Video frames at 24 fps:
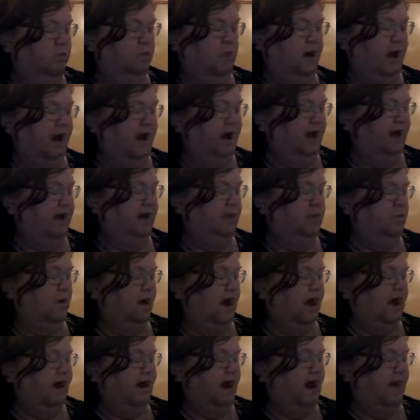way,
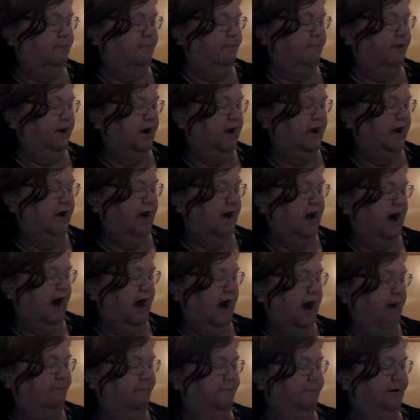way up.
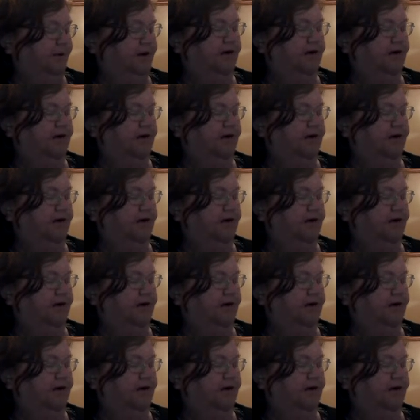Up